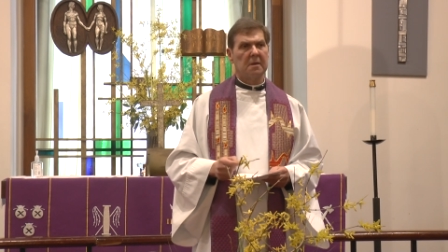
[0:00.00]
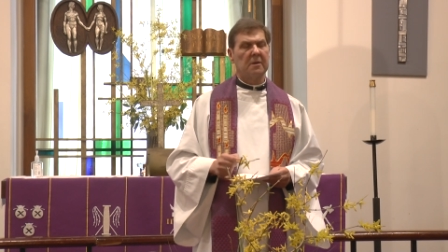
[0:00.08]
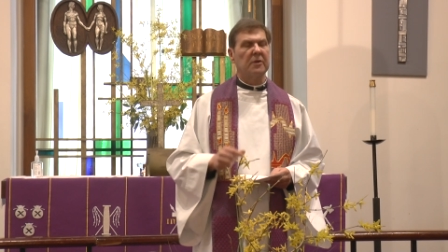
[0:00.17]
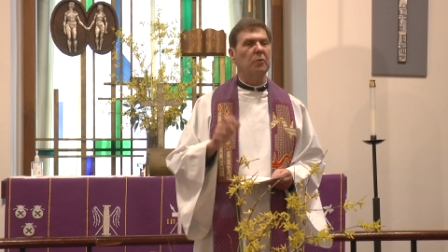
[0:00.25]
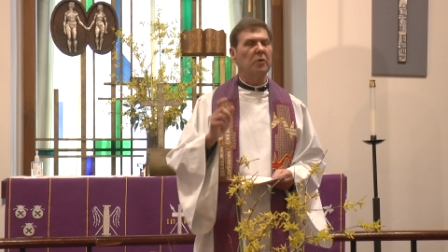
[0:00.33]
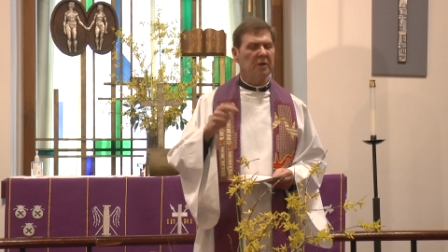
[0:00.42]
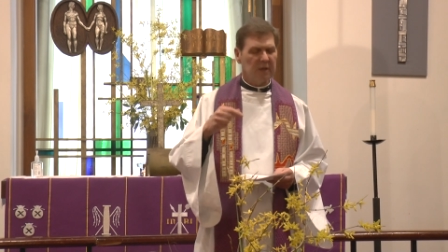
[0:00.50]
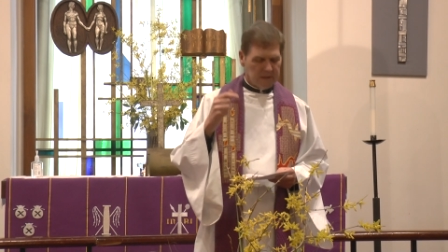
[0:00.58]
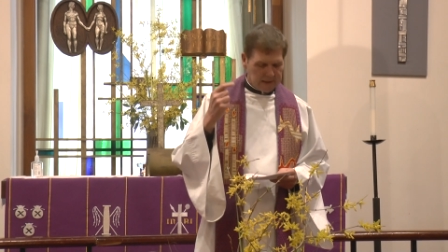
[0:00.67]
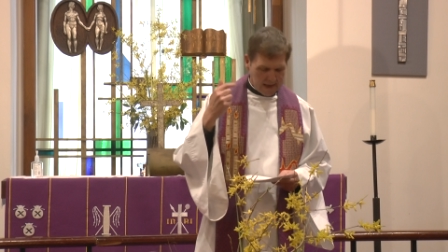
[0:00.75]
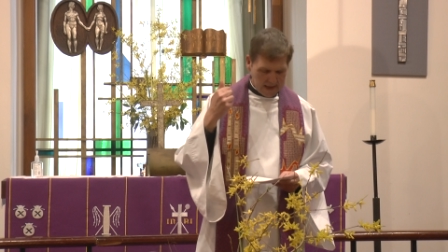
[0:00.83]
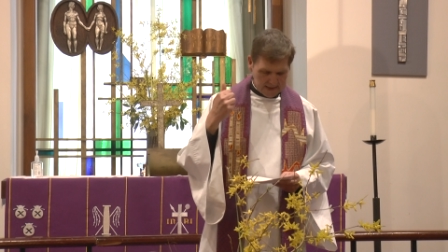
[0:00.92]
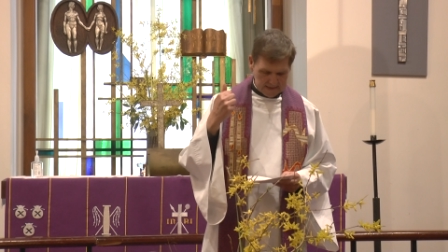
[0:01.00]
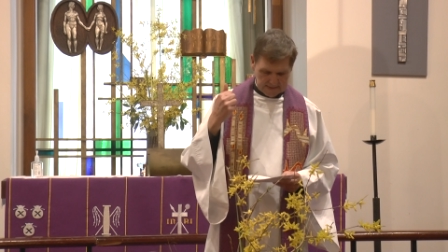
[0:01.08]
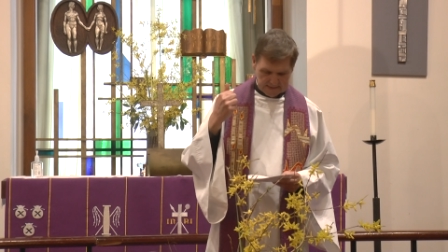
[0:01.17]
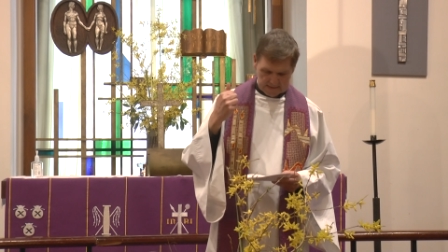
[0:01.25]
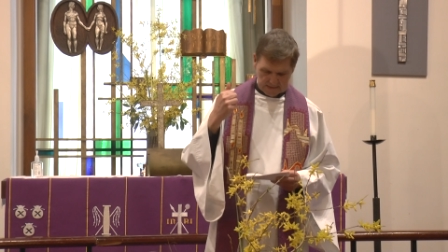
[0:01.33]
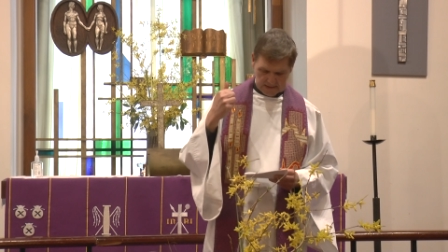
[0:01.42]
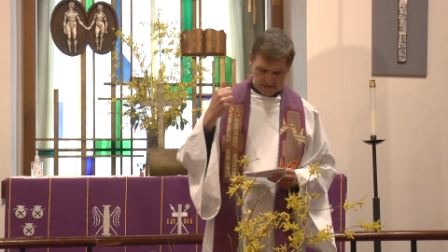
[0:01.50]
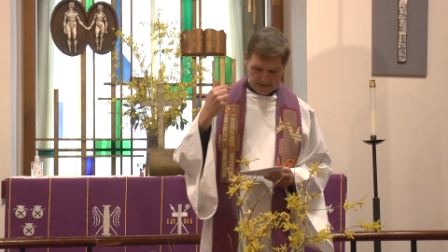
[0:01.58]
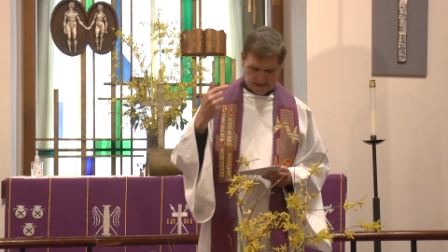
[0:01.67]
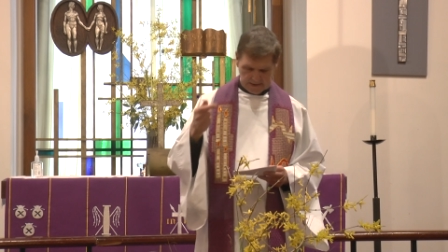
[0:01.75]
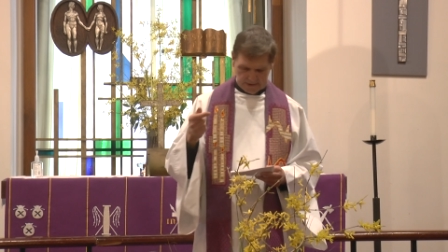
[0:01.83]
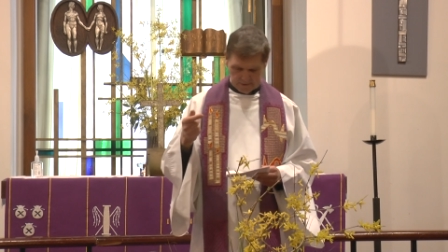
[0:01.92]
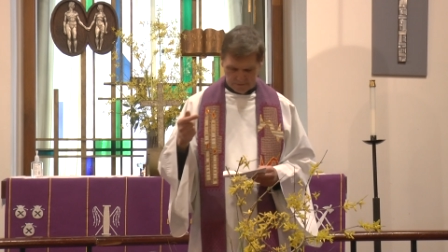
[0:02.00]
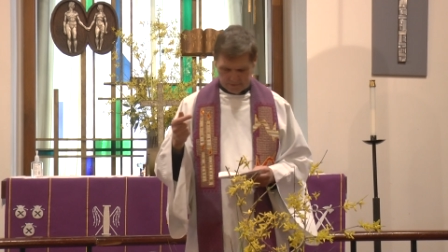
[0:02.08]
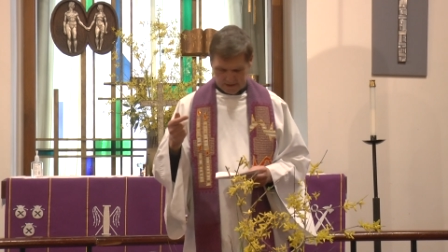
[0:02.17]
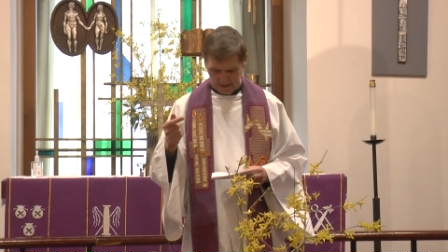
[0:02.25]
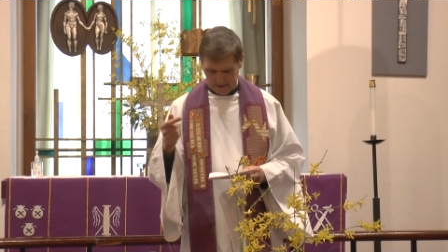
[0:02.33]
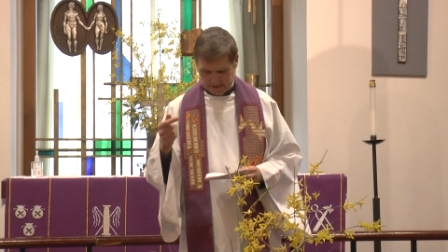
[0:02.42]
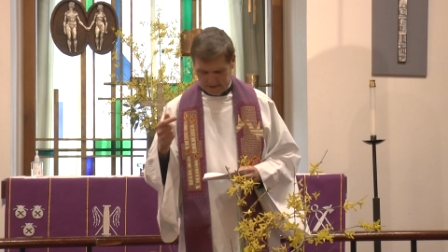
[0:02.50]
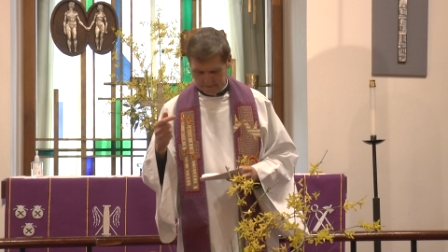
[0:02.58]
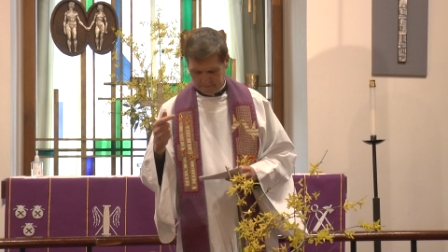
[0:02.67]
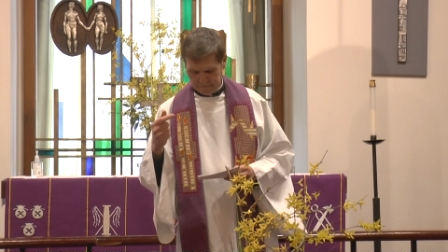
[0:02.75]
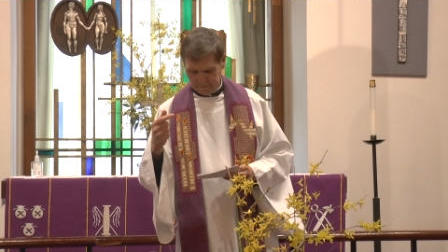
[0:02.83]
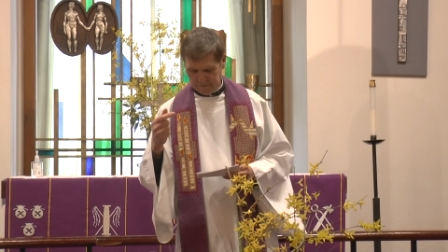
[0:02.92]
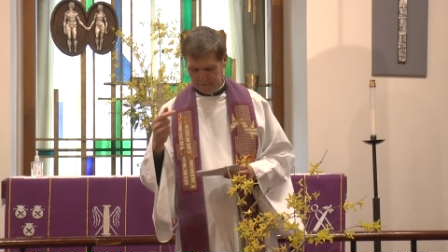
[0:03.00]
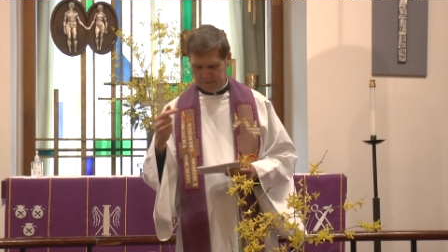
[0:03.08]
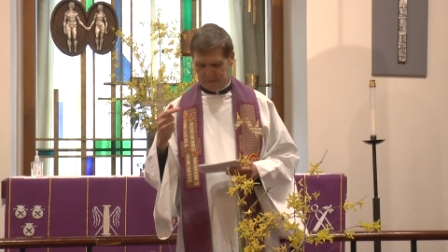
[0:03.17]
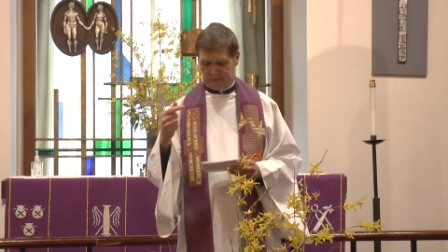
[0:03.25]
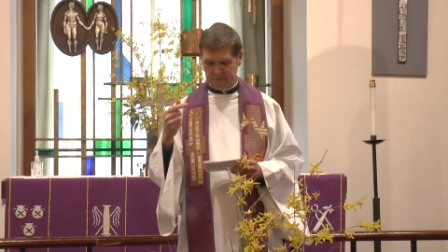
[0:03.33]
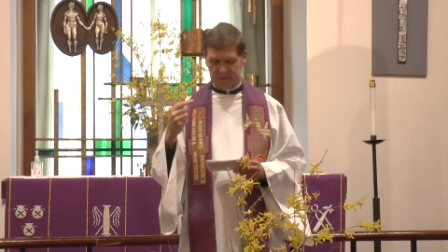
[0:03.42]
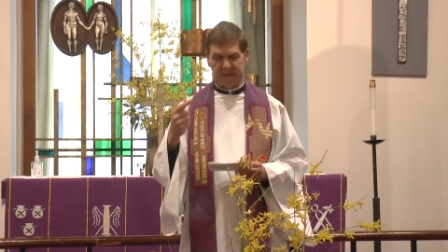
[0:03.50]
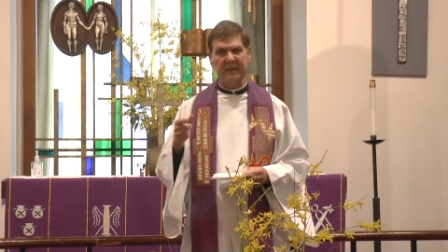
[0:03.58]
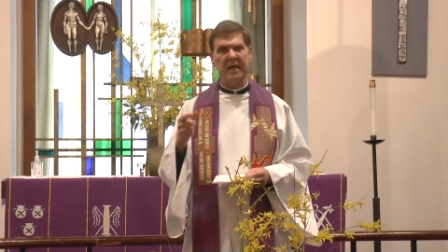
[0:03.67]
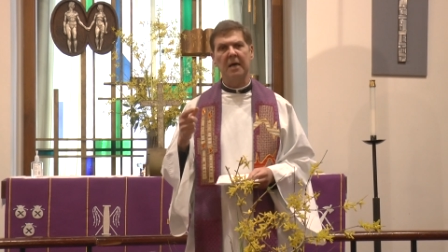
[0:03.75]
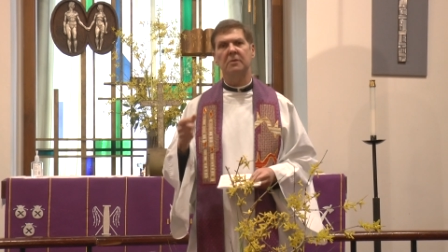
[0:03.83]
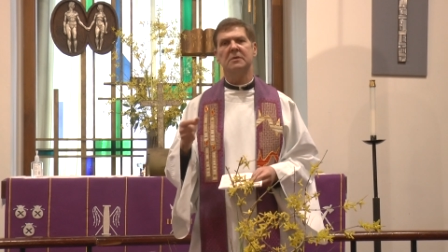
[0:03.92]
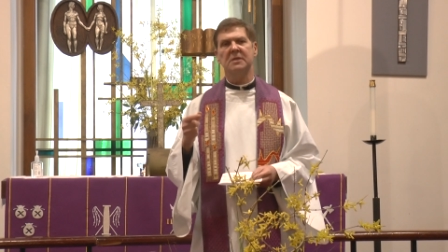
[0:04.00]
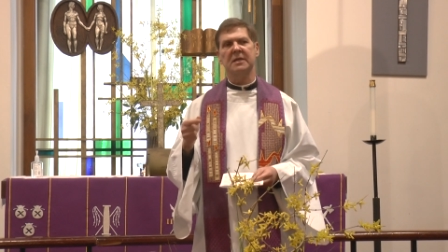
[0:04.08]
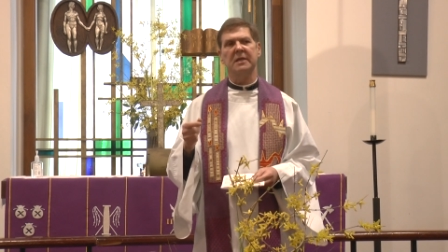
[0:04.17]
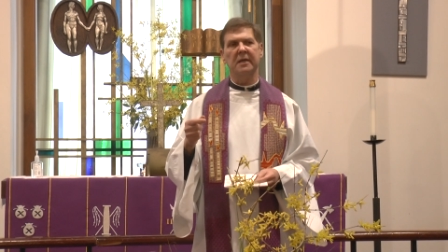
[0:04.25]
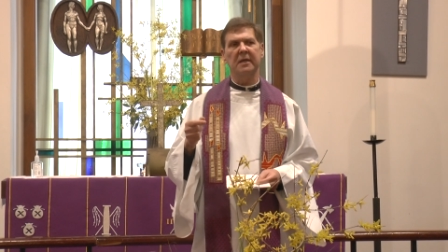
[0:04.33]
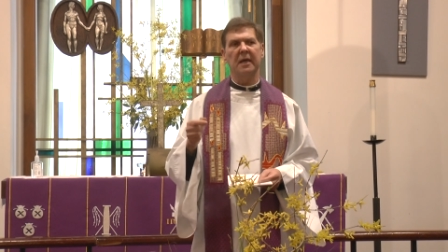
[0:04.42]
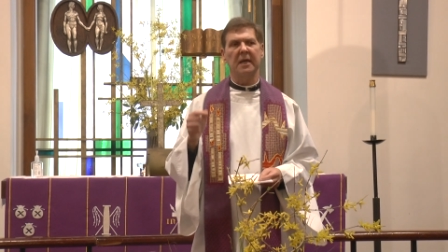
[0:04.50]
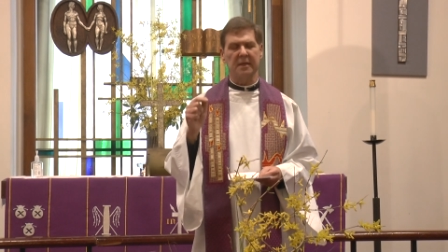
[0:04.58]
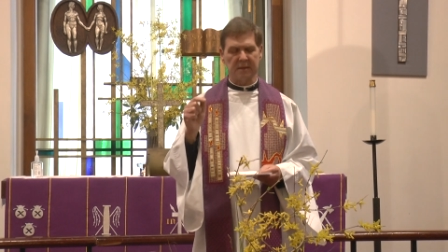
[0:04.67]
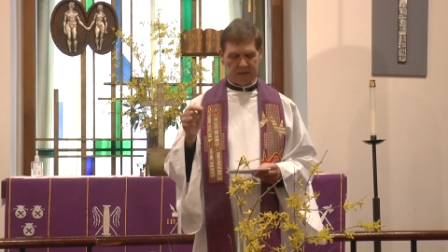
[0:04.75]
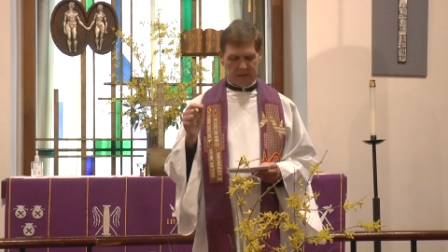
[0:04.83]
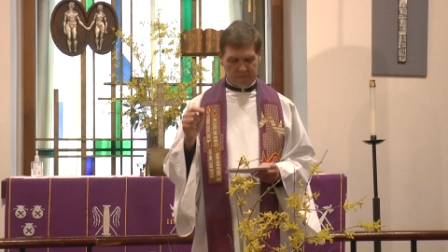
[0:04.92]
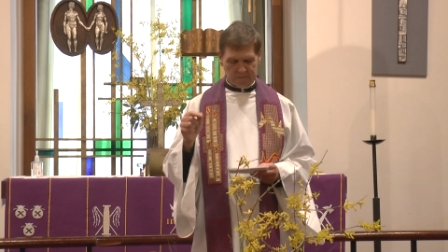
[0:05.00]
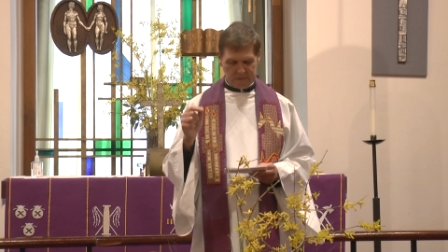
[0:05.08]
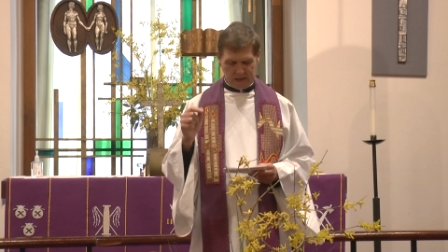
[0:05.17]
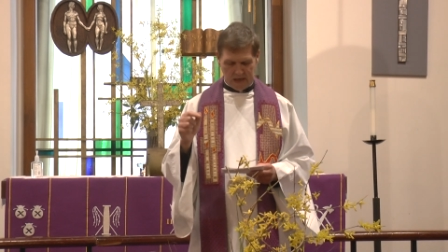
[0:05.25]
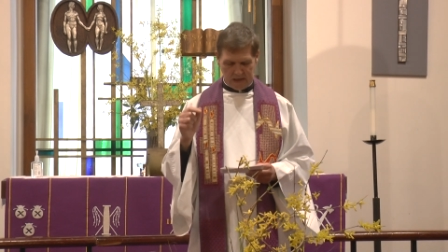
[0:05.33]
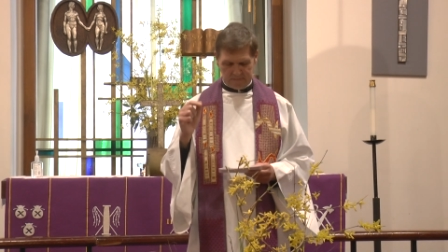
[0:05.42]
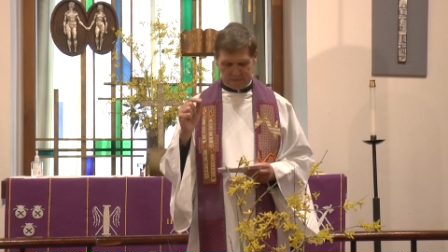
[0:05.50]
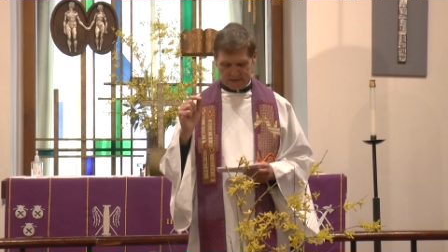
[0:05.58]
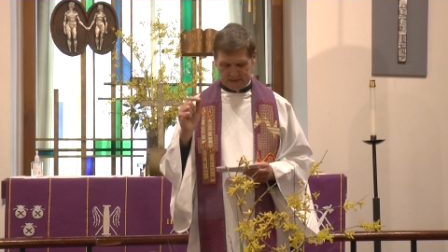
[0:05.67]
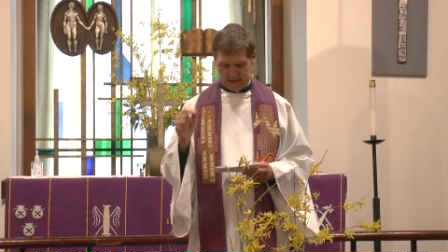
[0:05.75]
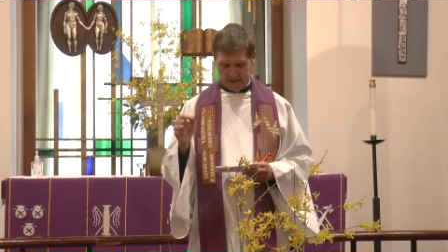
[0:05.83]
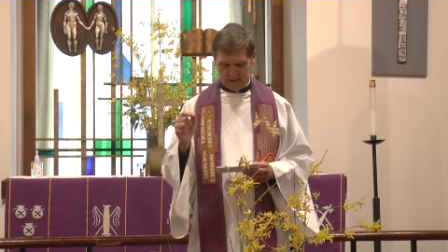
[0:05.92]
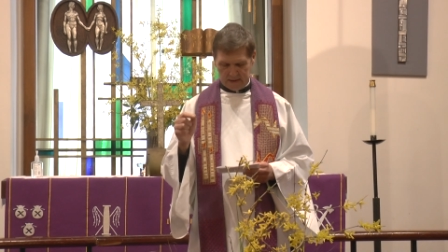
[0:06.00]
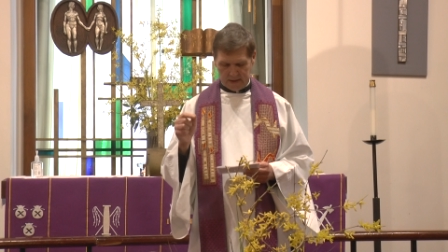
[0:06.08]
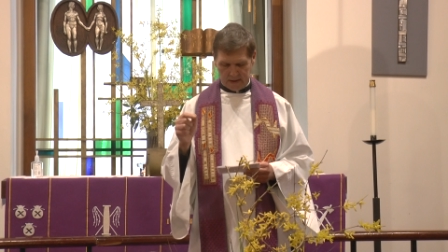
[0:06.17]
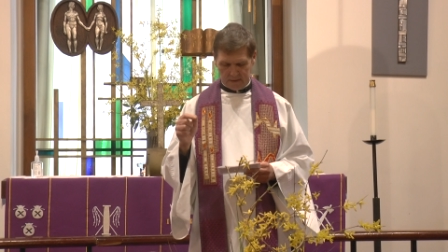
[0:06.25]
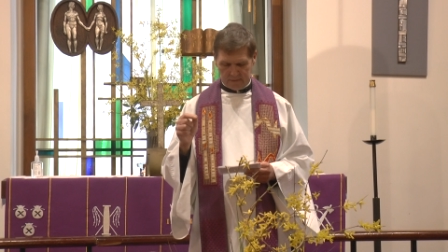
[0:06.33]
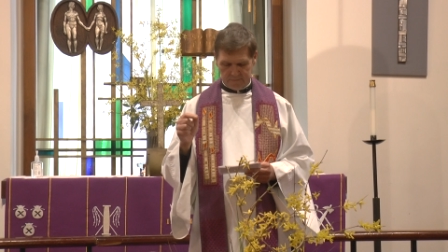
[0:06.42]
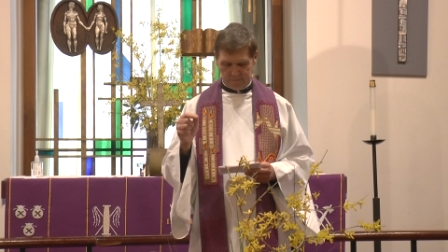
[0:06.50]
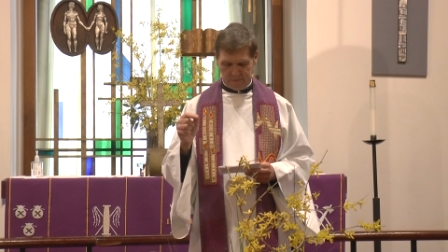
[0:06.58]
The world has a history of denouncing and sometimes killing